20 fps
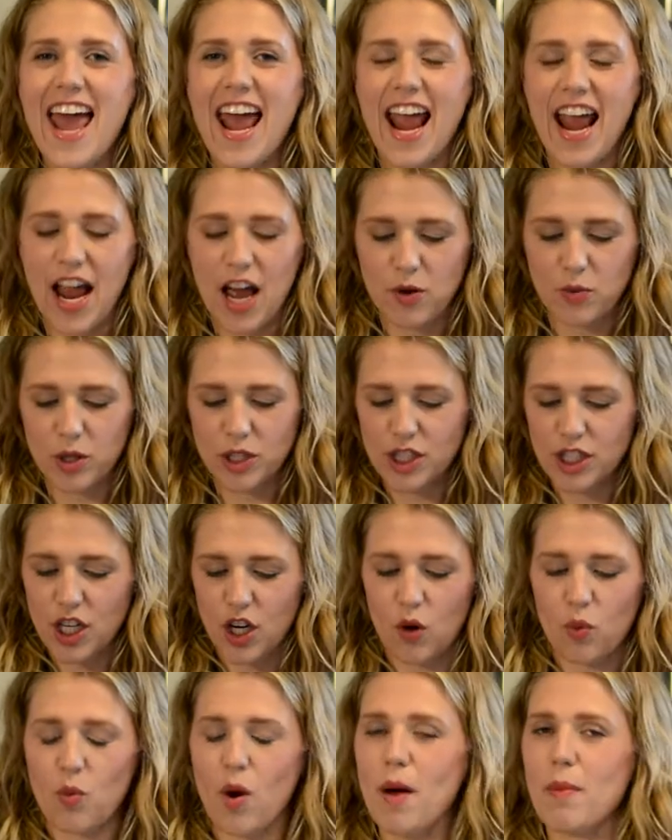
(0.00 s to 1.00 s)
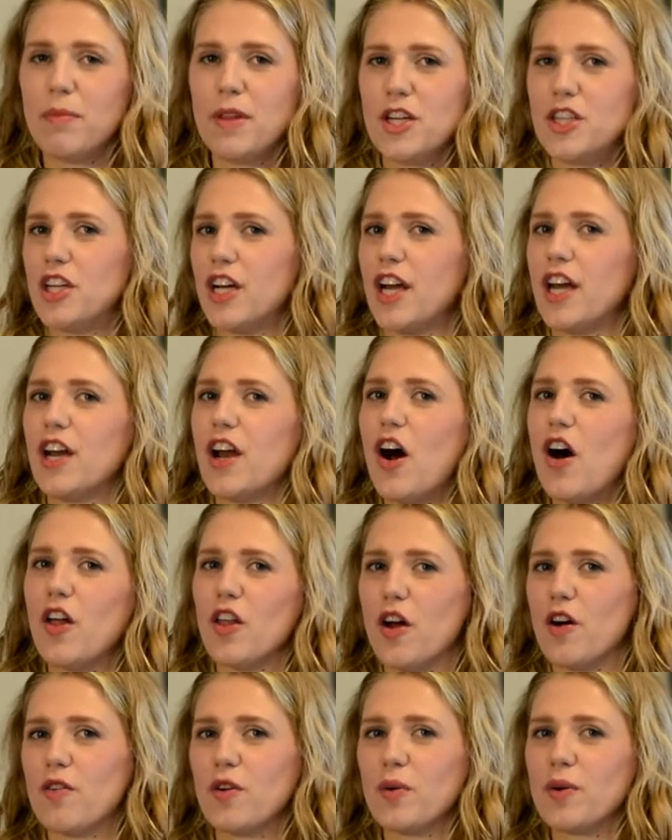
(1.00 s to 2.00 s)
And we're just going to rub the chicken all
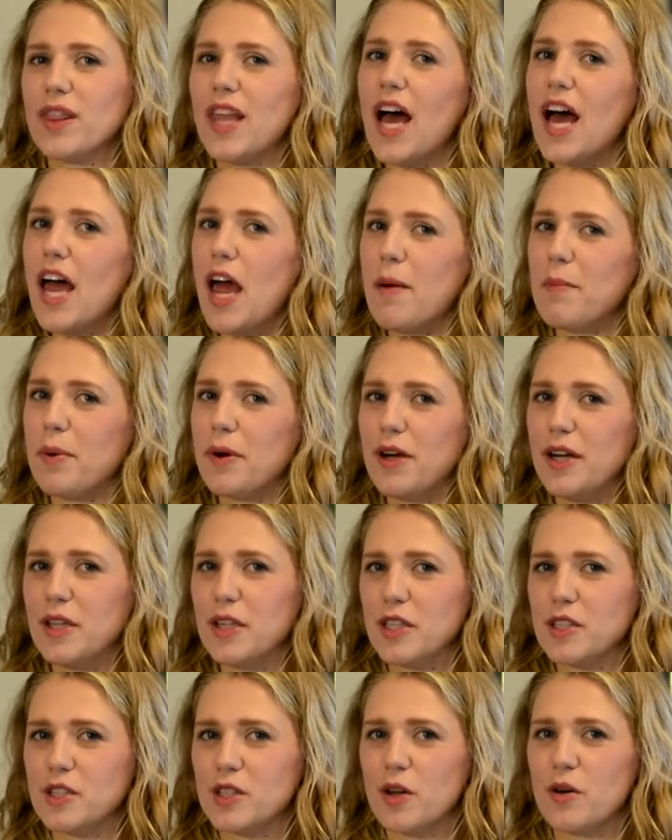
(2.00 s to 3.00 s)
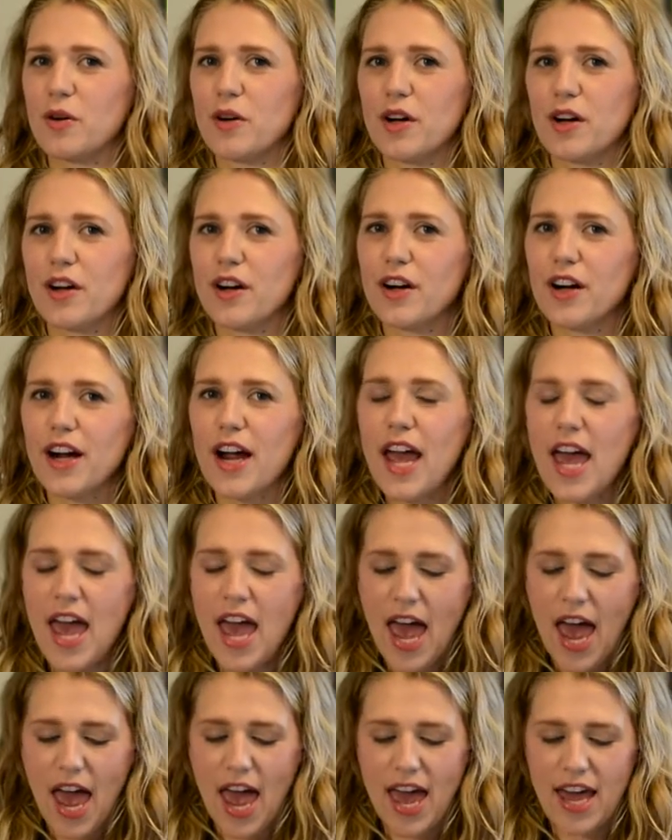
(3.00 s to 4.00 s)
over with that and put it in the slow cooker
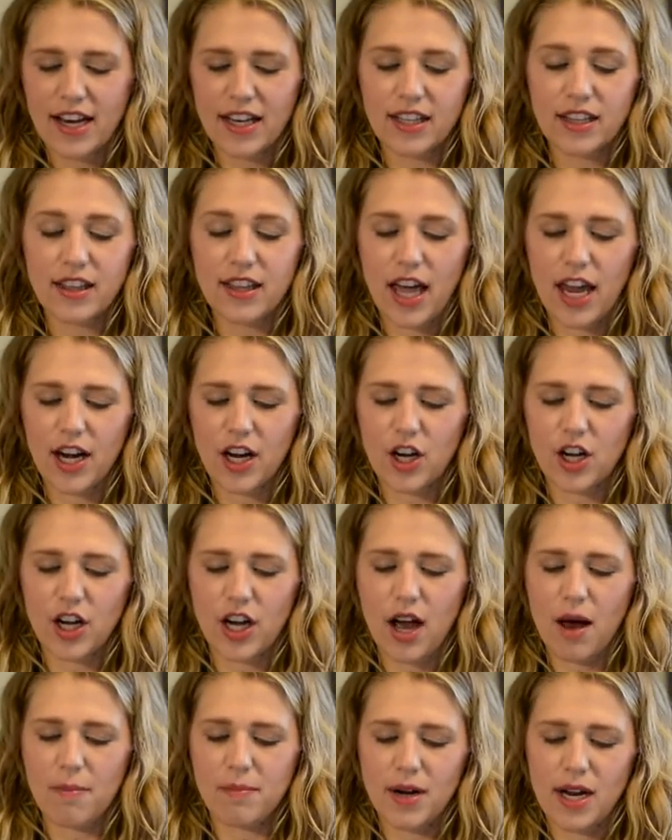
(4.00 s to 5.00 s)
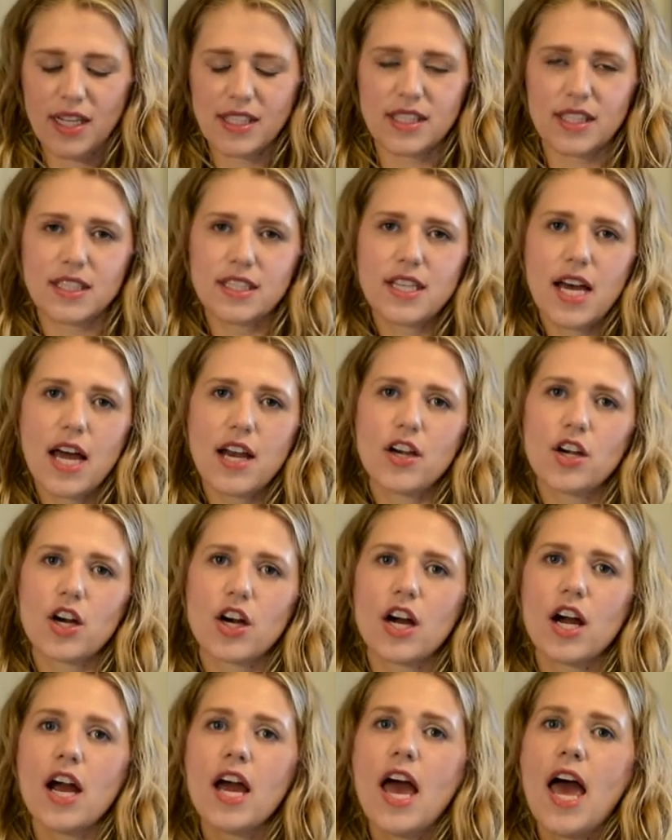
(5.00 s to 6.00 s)
and let it cook up nice and
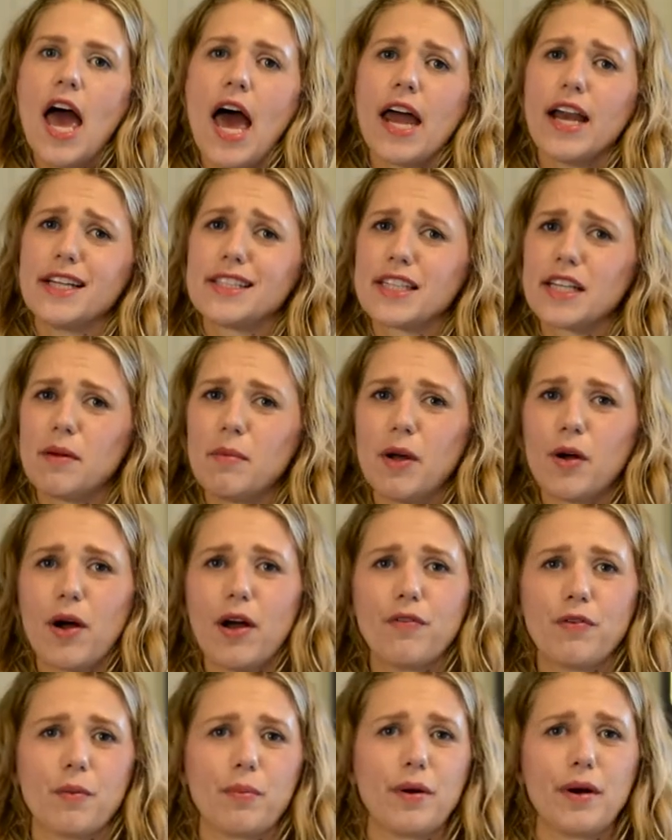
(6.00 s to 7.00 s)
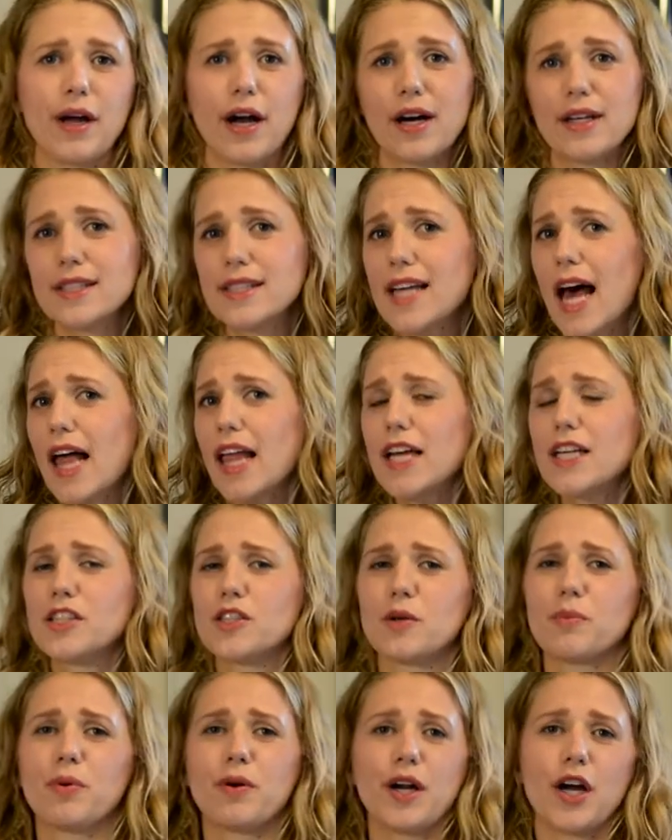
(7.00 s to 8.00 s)
tender. And it's going to be great for putting on salads
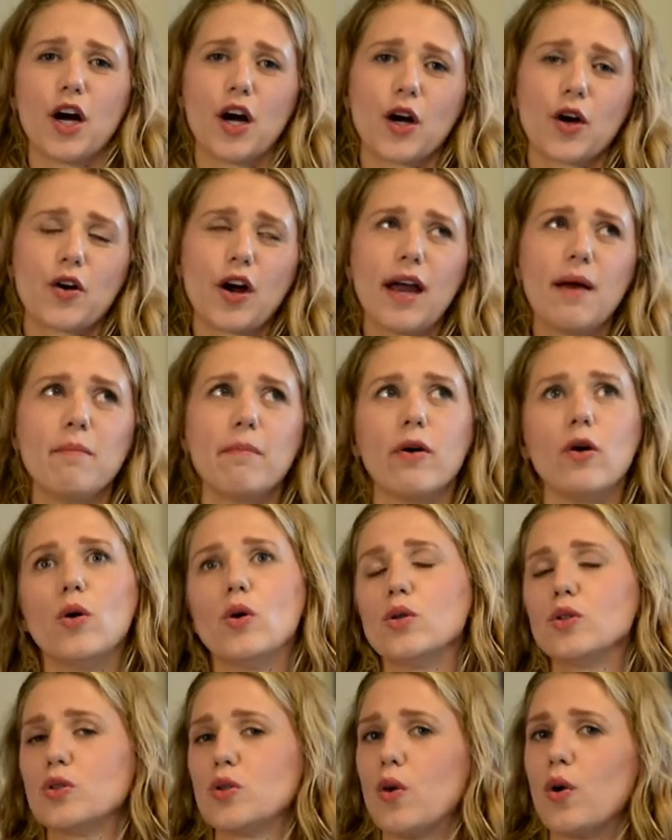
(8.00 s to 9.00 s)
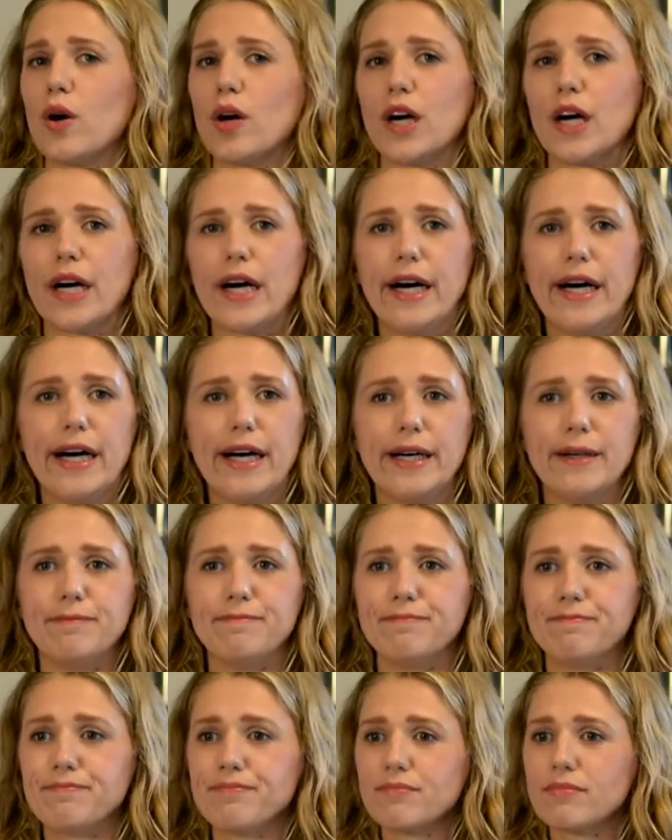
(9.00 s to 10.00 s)
or putting on grain bowls or,
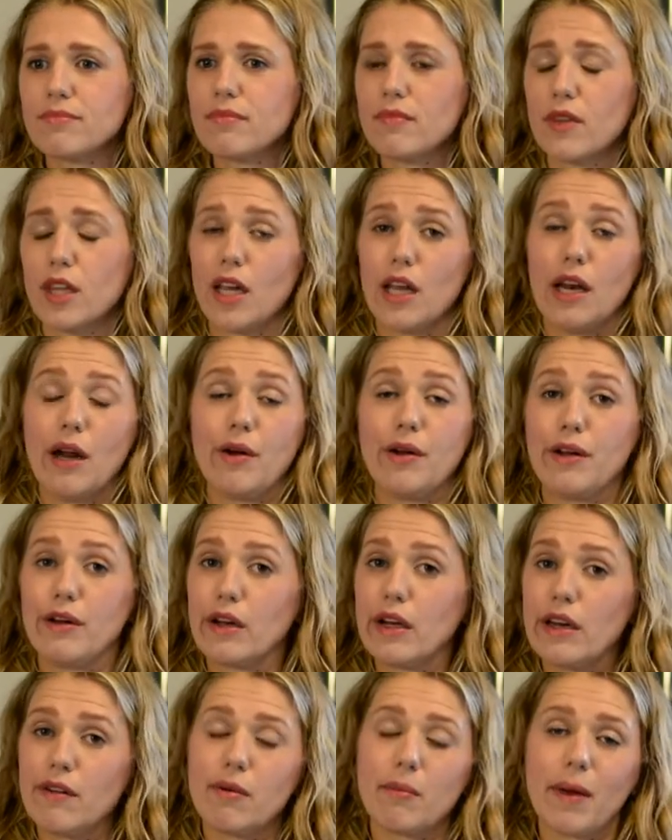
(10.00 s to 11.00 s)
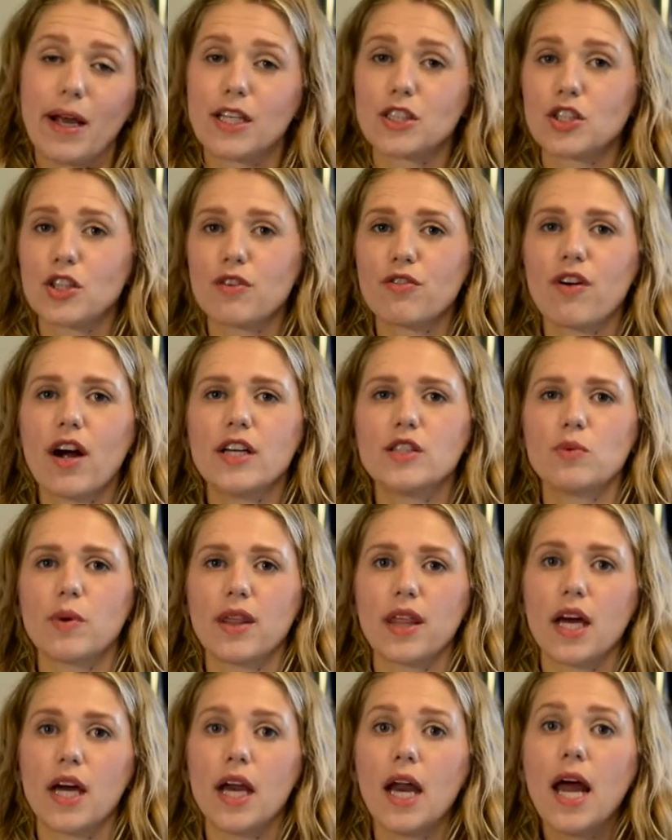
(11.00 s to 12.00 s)
um, you know, you can even make stir fries
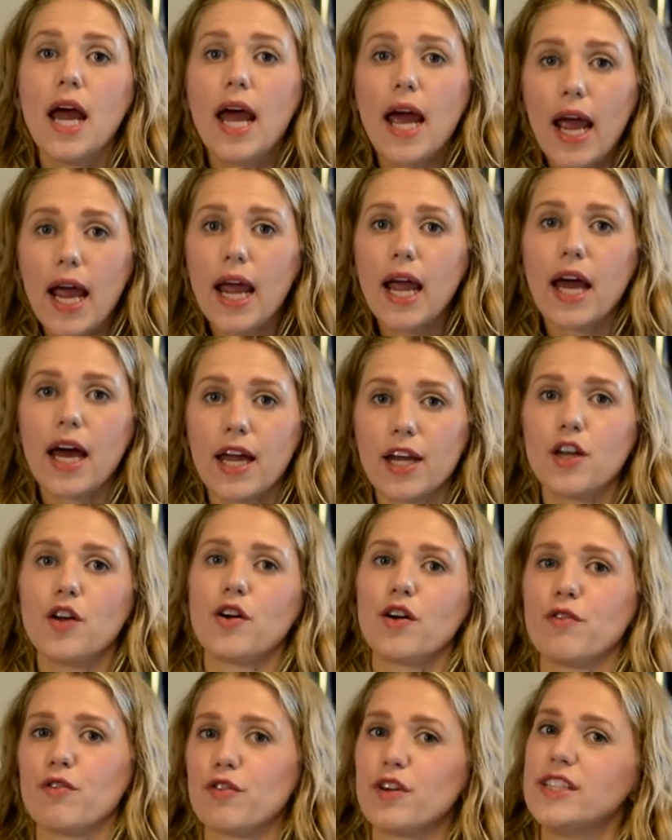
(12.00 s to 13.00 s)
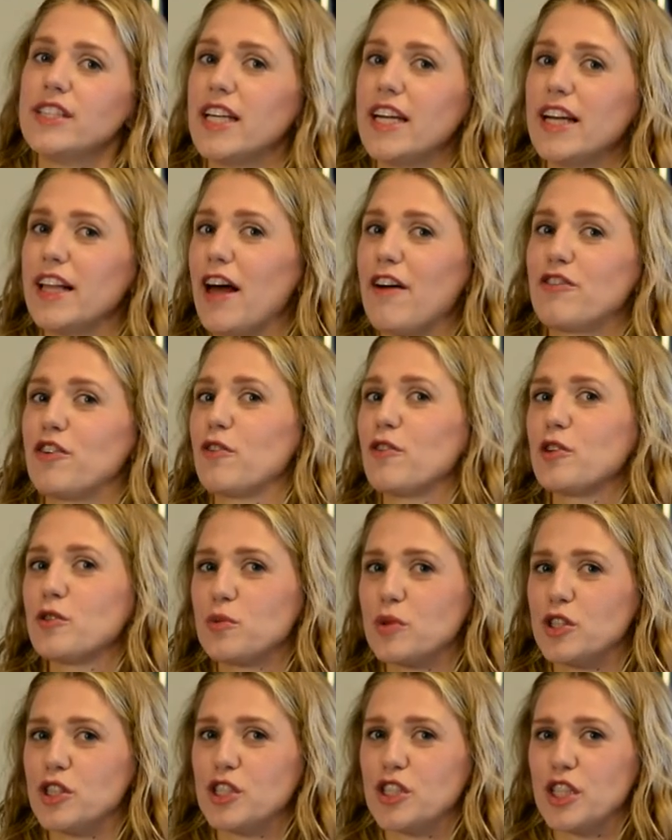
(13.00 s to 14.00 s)
with it. And you can freeze any leftovers,
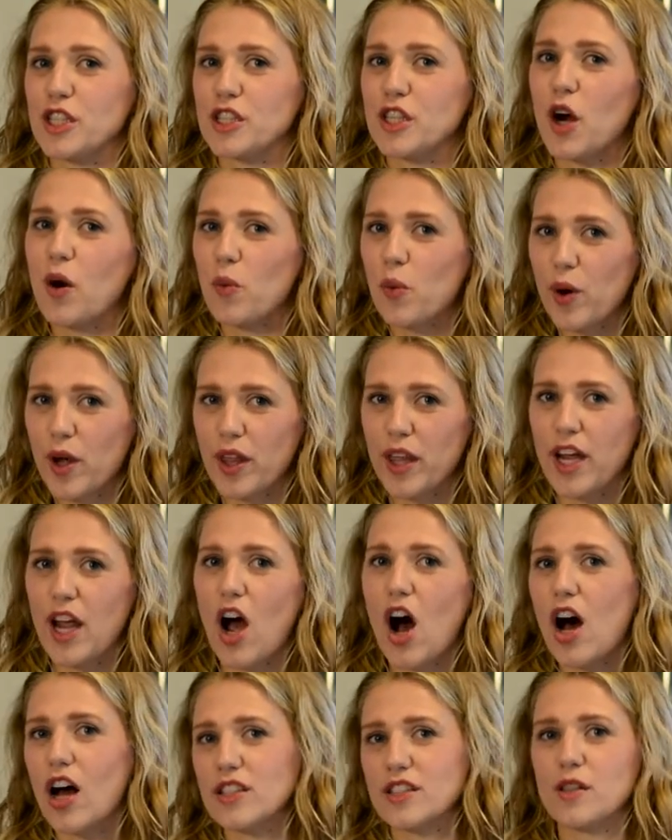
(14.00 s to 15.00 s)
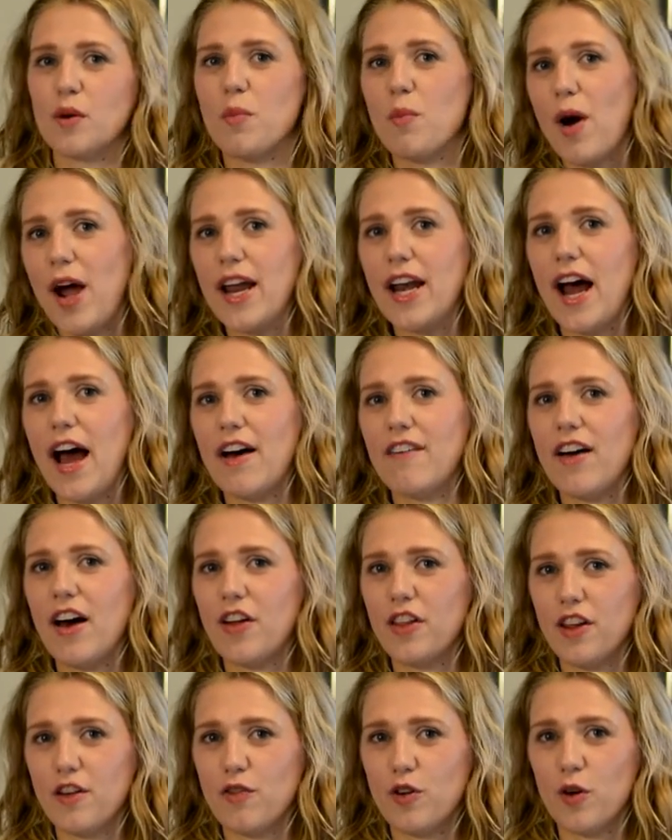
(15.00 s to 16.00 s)
which is just a really awesome way to have
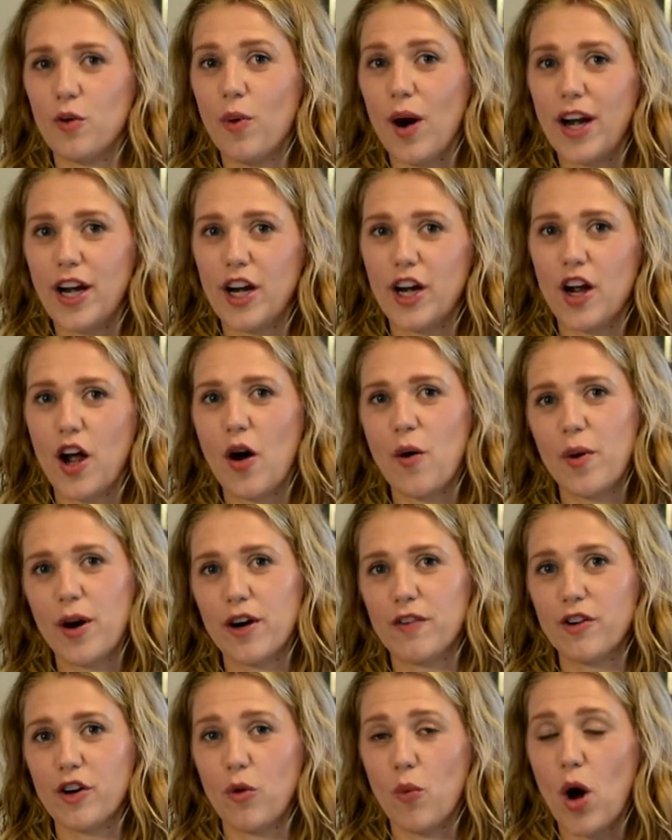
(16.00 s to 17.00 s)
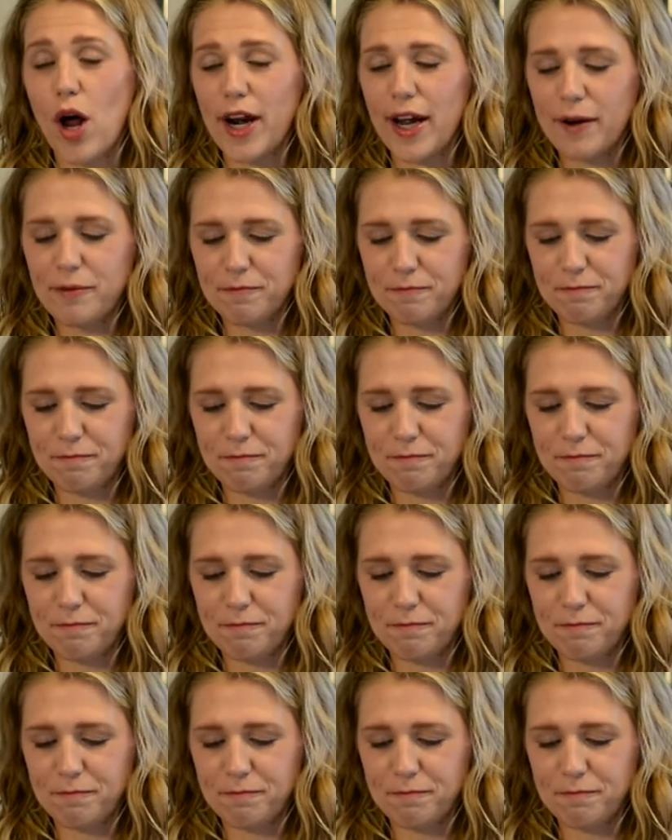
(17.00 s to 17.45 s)
healthy food ready to go whenever you want it.